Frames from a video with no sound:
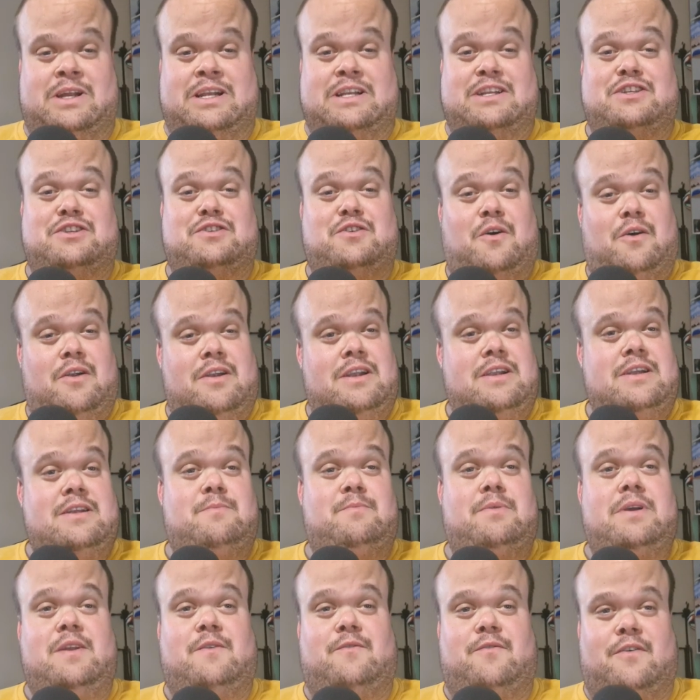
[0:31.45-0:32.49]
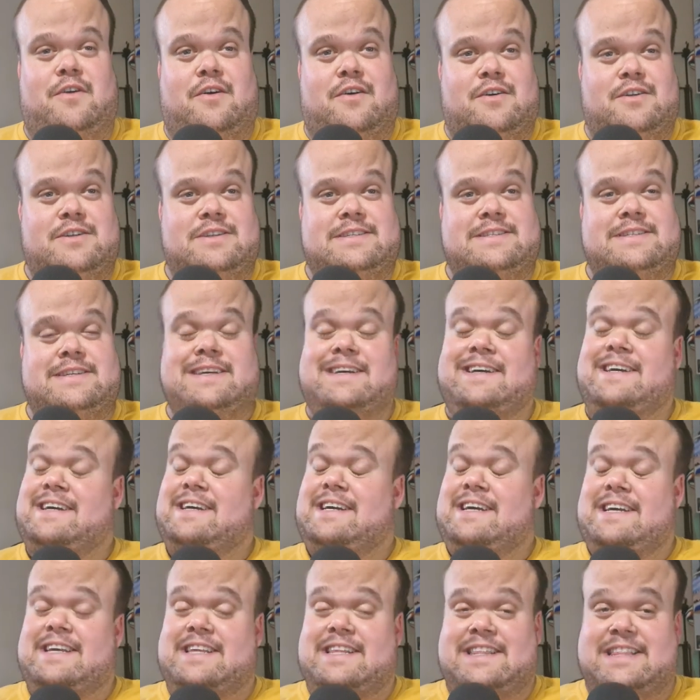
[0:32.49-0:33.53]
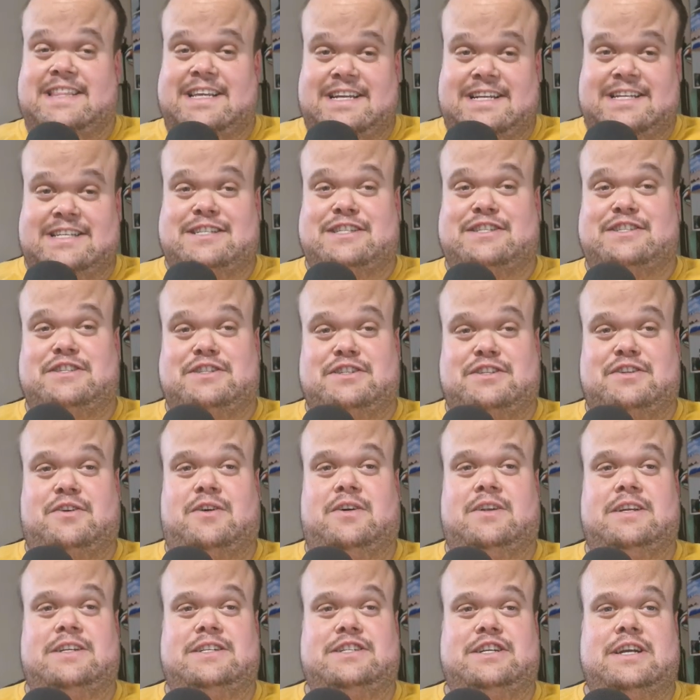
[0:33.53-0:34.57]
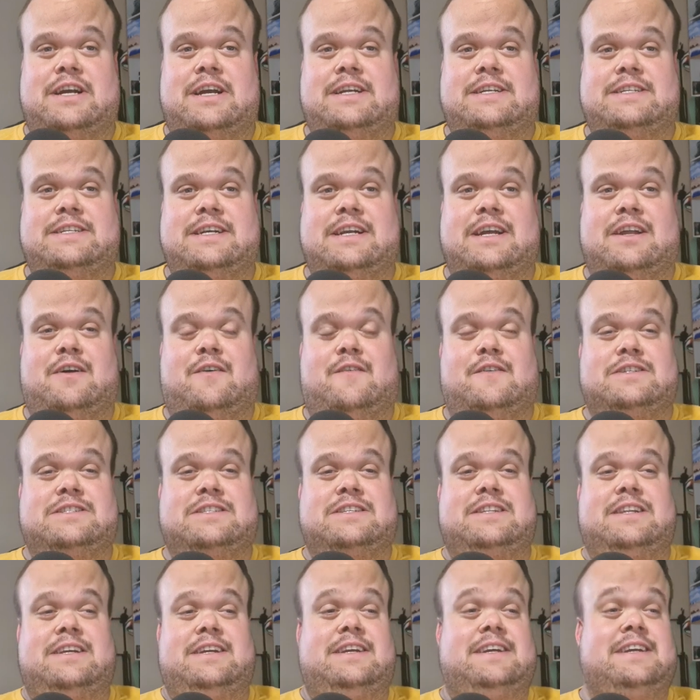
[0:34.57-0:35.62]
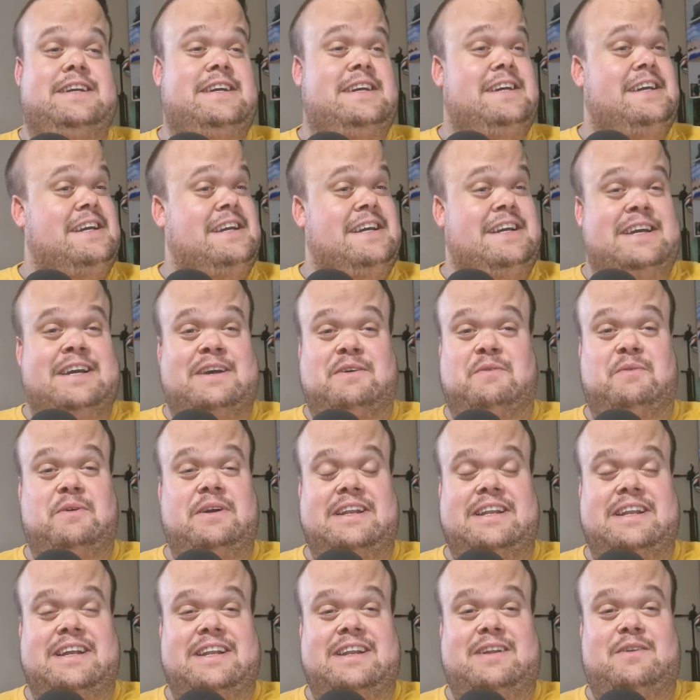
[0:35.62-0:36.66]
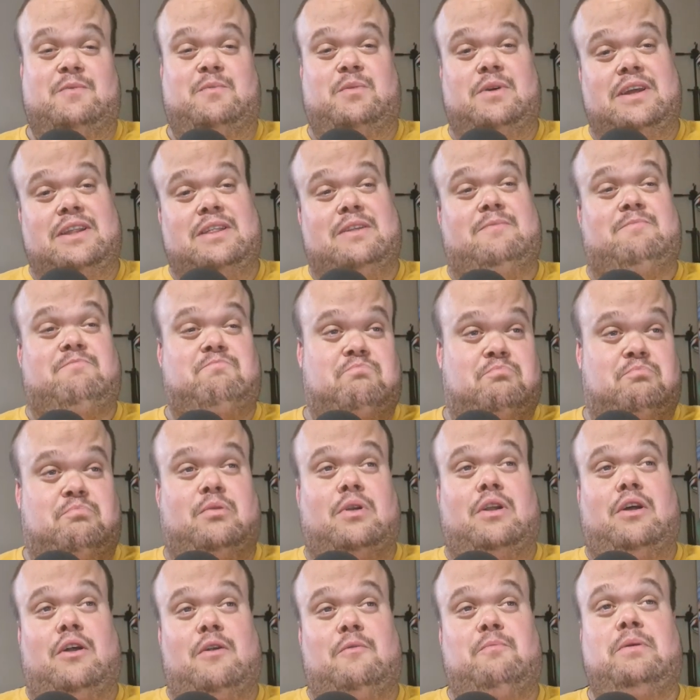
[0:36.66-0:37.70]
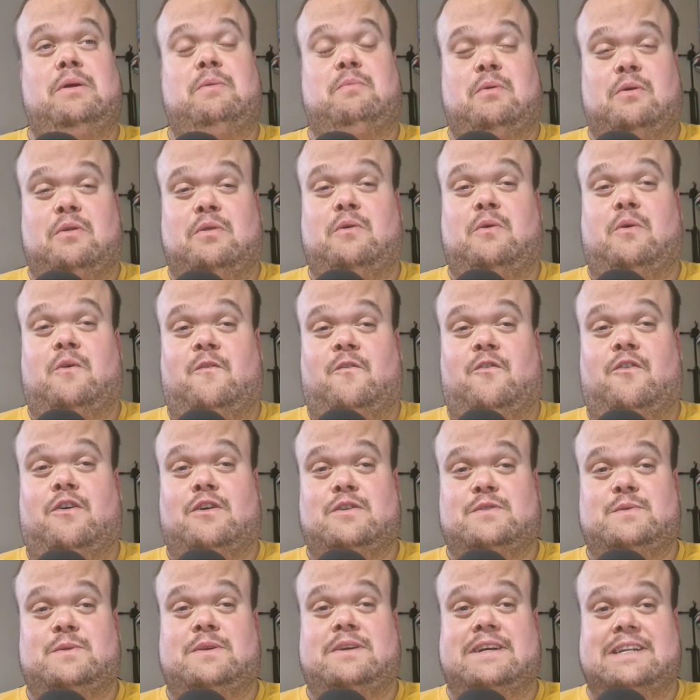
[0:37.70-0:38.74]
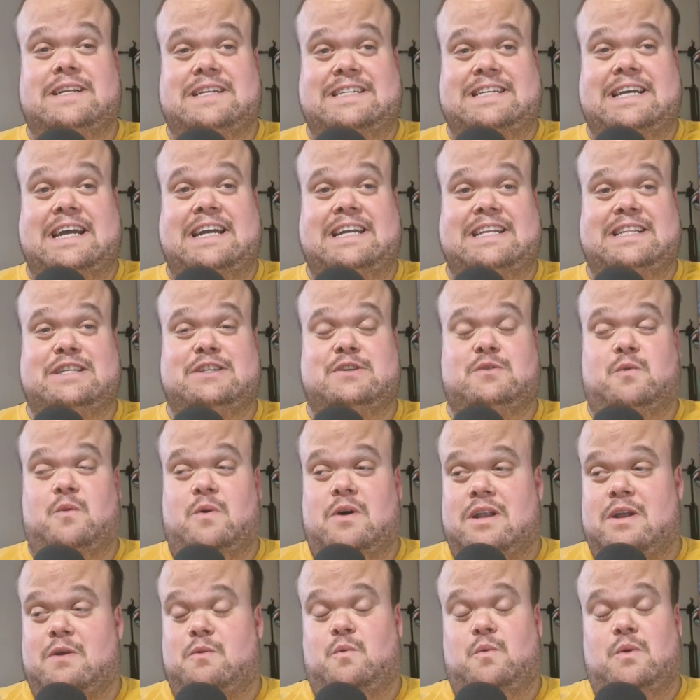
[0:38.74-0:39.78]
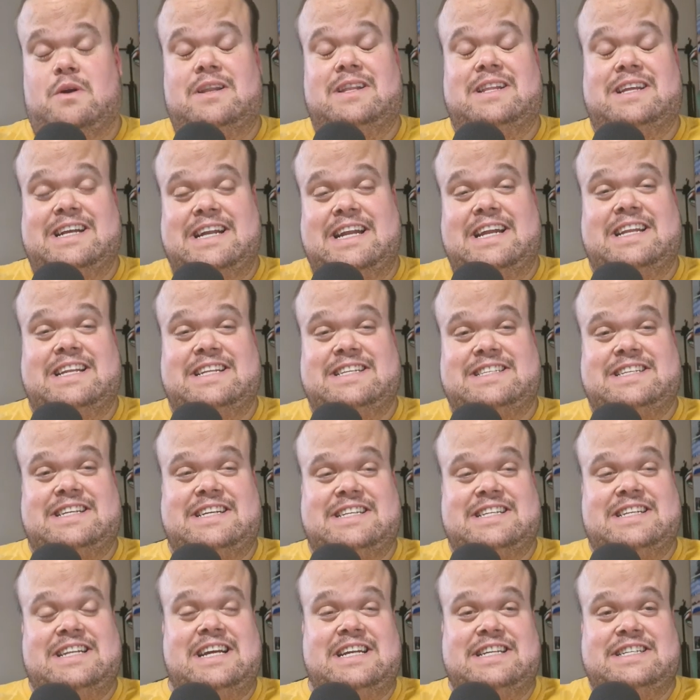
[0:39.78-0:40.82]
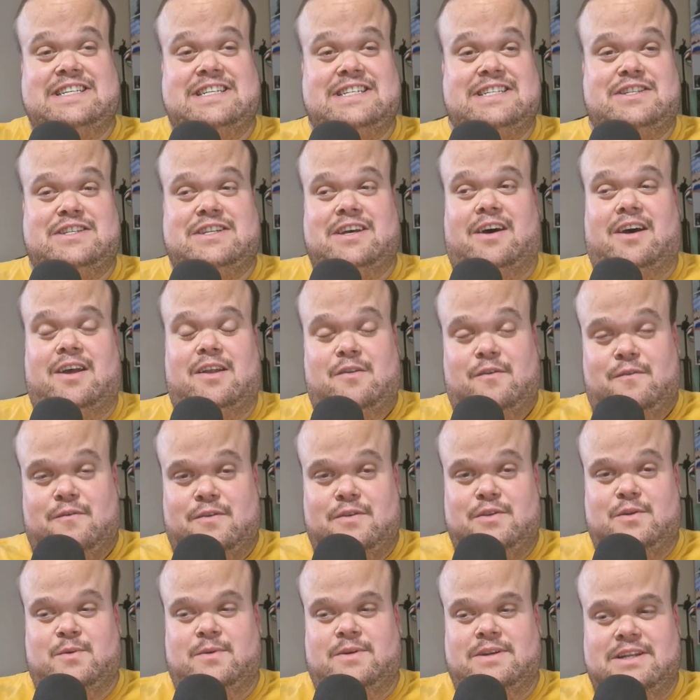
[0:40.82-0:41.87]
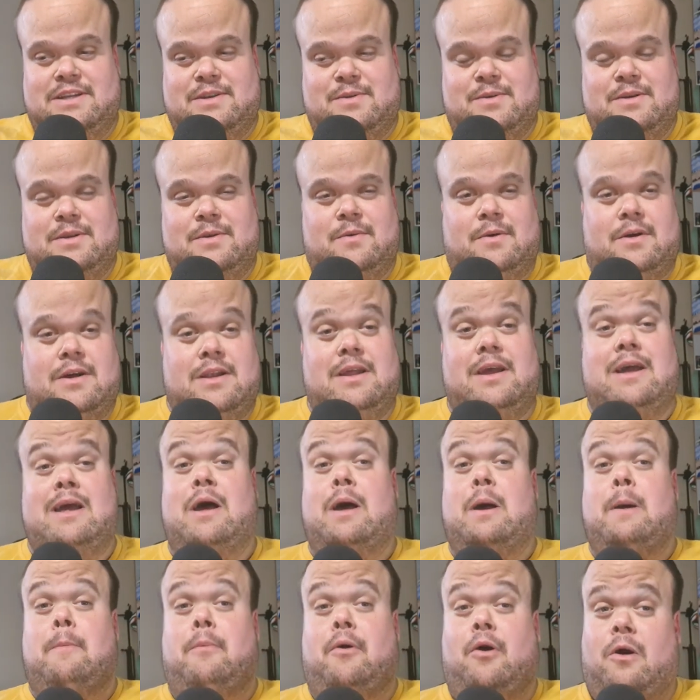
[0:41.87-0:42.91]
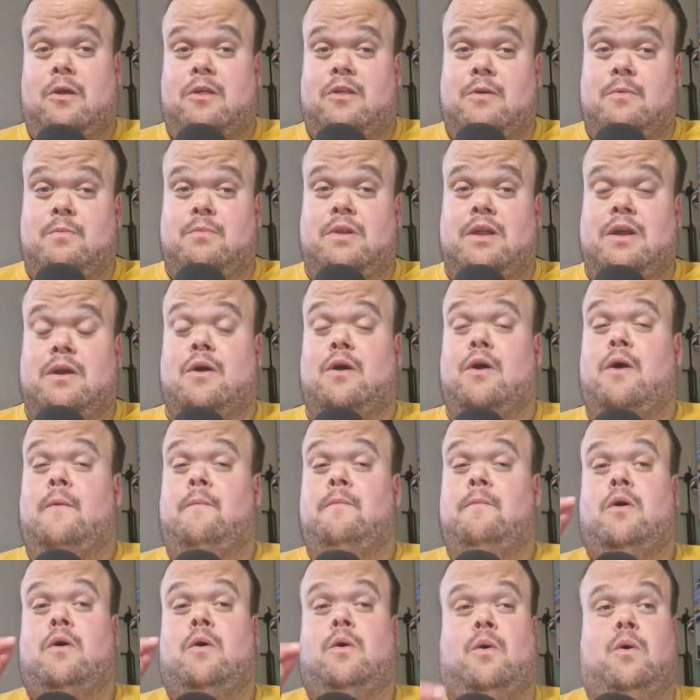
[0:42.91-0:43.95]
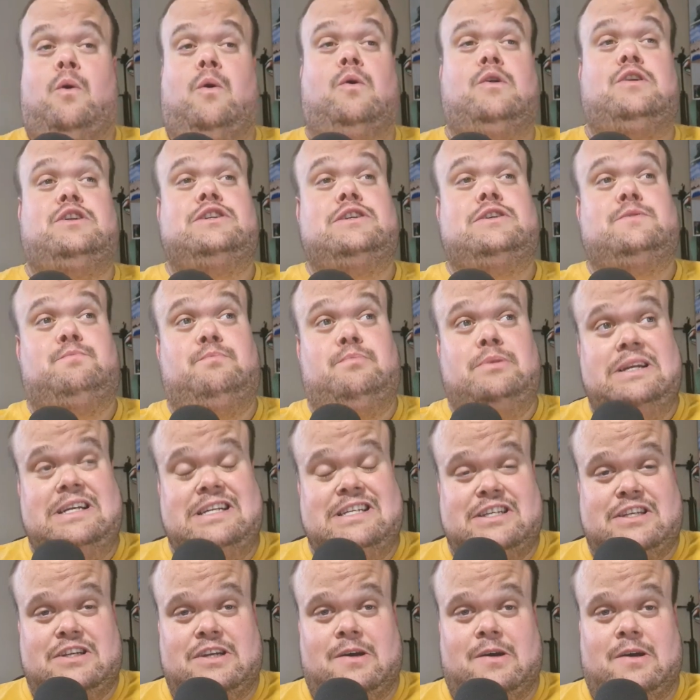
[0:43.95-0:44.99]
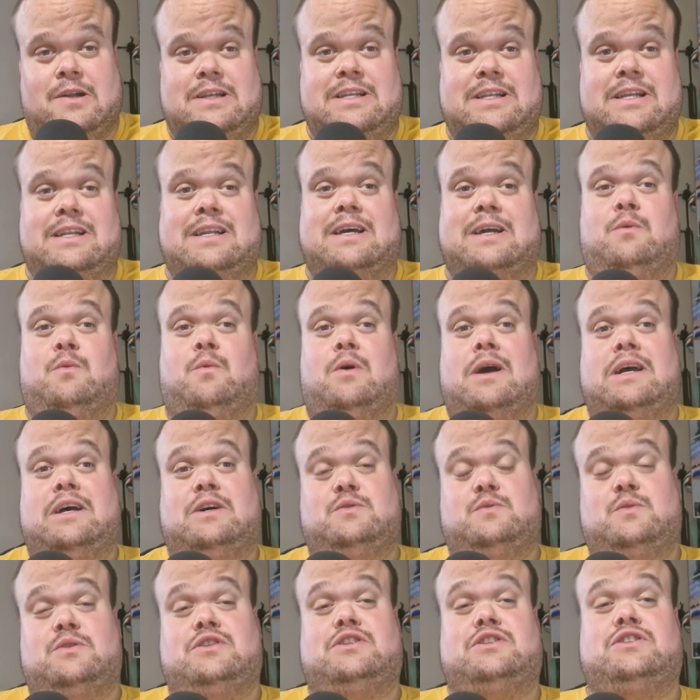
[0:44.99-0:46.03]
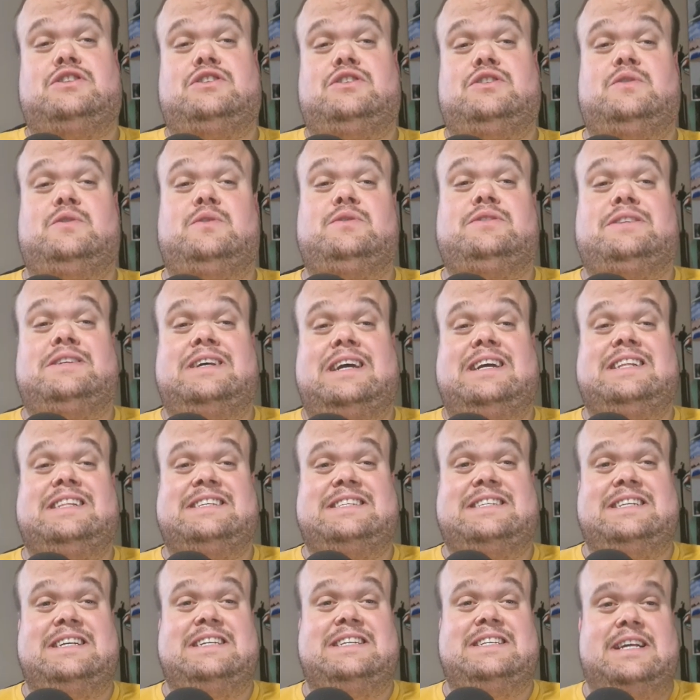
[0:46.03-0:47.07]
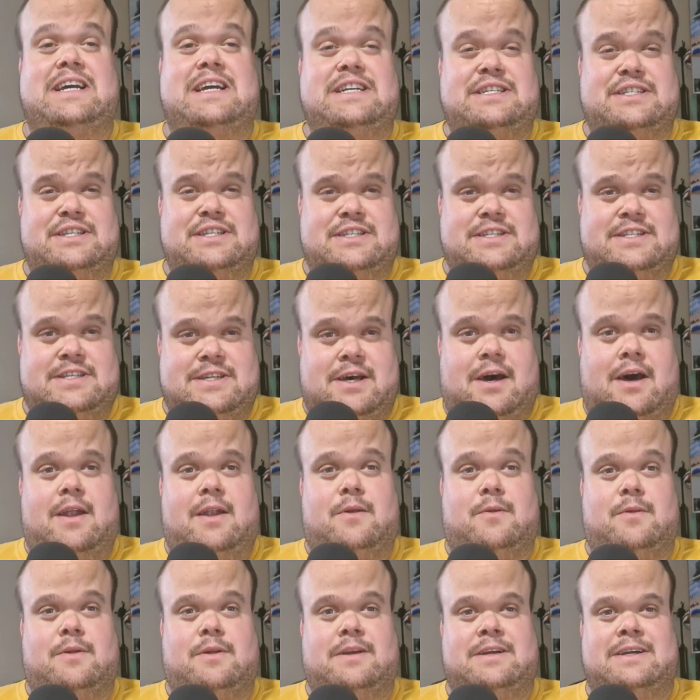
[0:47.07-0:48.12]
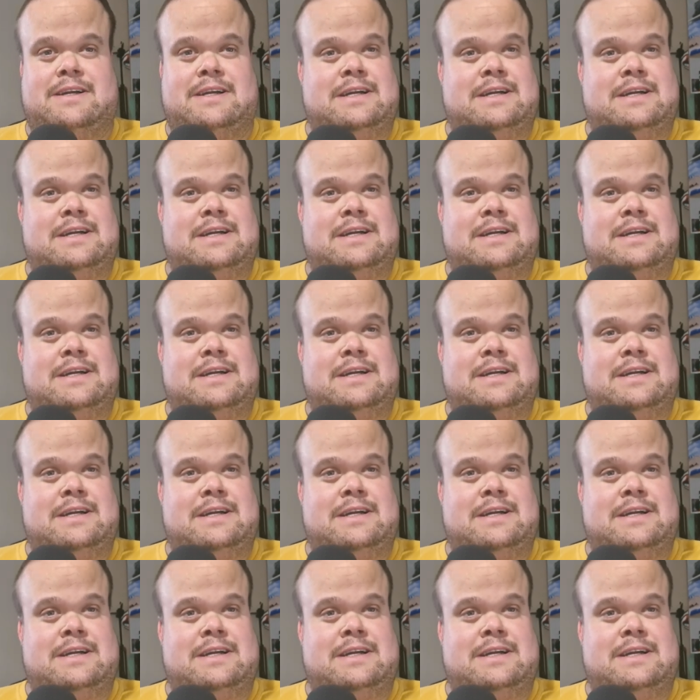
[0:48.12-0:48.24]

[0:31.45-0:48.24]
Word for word: When Scotland beat France, things started changing, and obviously, we did we but a lot of people thought France were going to take this one and win the Guinness Six Nations title for 2021, possibly, or just beat Scotland and Wales would still take the Six Nations title.